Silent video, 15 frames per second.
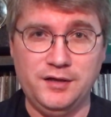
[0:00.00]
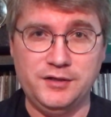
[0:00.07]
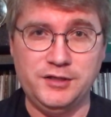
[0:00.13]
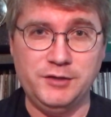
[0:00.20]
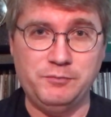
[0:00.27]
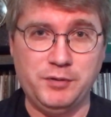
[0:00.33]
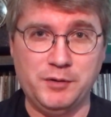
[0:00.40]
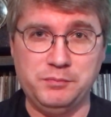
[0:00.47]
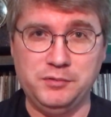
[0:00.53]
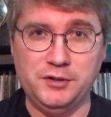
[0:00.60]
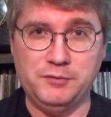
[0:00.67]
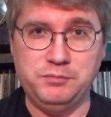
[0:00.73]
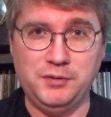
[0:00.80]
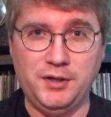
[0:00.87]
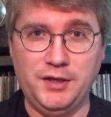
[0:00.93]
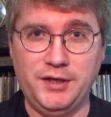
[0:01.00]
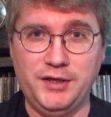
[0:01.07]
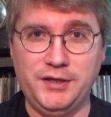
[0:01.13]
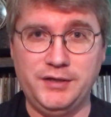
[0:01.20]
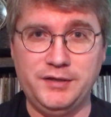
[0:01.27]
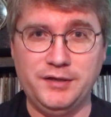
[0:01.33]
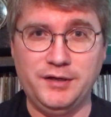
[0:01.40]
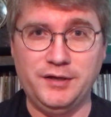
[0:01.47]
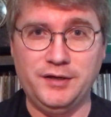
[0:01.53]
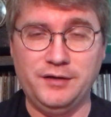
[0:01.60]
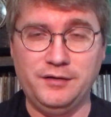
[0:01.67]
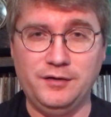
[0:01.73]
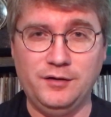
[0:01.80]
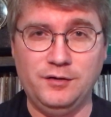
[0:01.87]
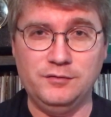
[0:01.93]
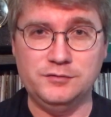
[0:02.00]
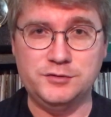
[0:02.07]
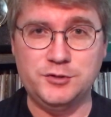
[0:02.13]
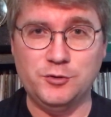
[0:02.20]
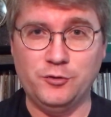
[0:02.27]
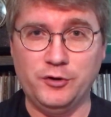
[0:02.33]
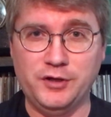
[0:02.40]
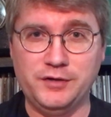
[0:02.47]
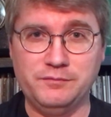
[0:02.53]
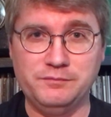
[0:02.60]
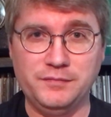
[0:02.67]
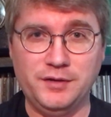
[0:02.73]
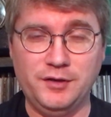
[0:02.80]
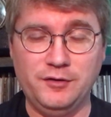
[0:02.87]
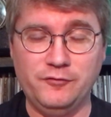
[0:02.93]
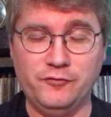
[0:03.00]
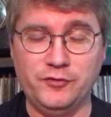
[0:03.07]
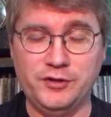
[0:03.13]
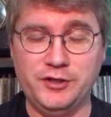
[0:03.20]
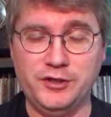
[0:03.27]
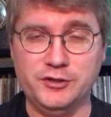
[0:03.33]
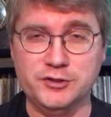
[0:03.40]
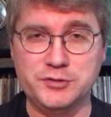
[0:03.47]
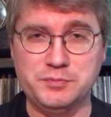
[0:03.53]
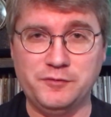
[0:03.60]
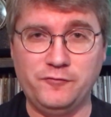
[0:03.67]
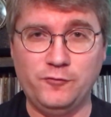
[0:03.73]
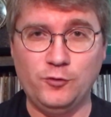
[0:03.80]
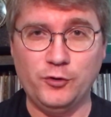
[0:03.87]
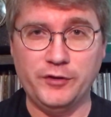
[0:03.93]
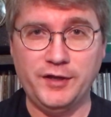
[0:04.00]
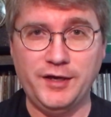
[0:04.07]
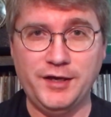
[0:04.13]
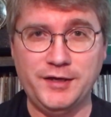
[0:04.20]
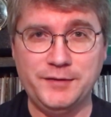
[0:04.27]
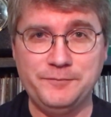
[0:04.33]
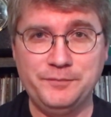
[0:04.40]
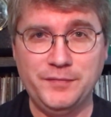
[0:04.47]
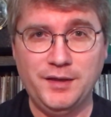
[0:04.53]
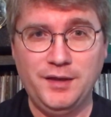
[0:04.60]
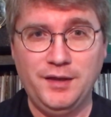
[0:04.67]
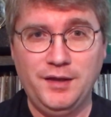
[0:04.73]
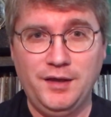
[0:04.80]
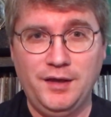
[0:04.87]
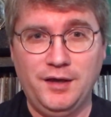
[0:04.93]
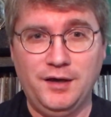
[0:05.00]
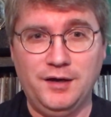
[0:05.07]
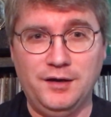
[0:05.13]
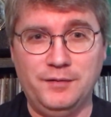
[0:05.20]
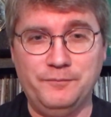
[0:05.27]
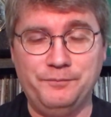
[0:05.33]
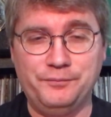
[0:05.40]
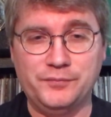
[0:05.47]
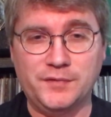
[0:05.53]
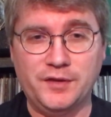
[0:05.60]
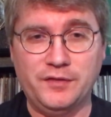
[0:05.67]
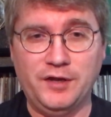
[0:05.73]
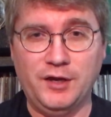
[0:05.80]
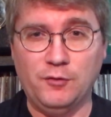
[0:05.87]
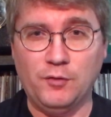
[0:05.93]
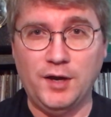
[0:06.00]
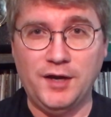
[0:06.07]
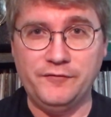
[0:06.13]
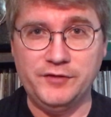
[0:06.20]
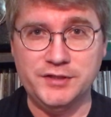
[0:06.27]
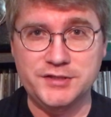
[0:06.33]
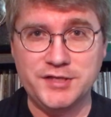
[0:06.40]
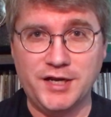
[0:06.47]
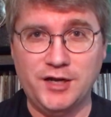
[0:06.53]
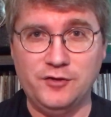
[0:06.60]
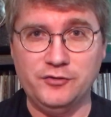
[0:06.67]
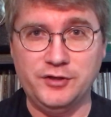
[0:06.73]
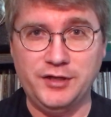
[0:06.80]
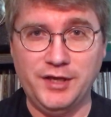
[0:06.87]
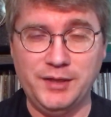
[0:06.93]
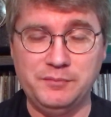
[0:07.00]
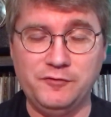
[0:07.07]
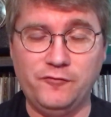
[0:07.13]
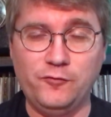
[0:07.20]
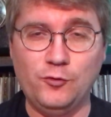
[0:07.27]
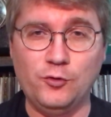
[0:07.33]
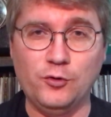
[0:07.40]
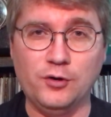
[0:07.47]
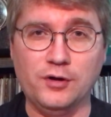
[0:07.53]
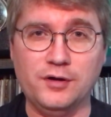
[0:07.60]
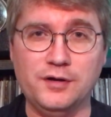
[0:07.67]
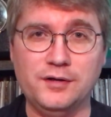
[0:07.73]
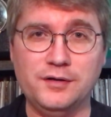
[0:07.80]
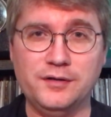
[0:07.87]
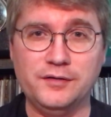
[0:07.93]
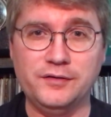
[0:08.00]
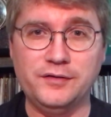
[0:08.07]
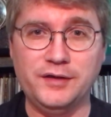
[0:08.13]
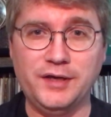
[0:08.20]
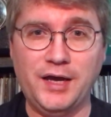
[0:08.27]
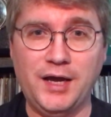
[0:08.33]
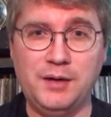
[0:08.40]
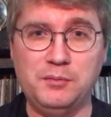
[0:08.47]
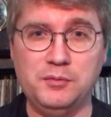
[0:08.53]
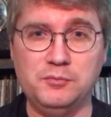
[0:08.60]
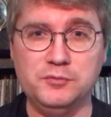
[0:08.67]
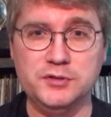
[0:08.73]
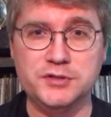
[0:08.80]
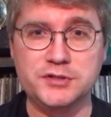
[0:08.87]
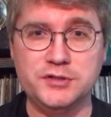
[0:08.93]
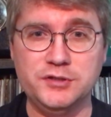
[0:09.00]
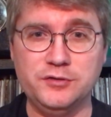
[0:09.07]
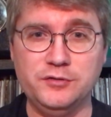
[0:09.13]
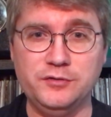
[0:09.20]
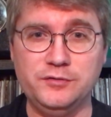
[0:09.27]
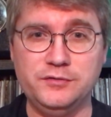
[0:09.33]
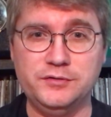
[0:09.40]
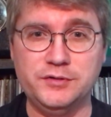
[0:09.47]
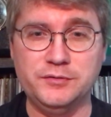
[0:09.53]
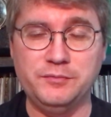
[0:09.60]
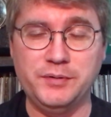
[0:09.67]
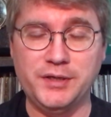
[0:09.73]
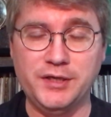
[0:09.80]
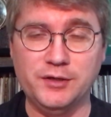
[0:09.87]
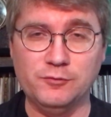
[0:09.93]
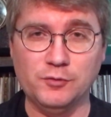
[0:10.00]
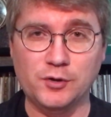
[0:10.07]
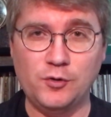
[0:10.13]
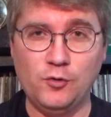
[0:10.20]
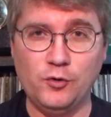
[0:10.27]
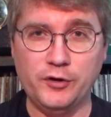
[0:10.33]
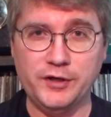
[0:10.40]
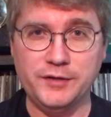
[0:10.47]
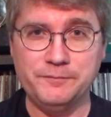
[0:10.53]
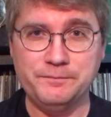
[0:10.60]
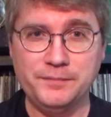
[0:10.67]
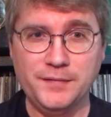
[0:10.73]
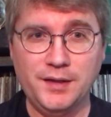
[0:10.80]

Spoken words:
Deep Purple had played touring over the years before that. They arrived in town the day before the album was due to begin recording.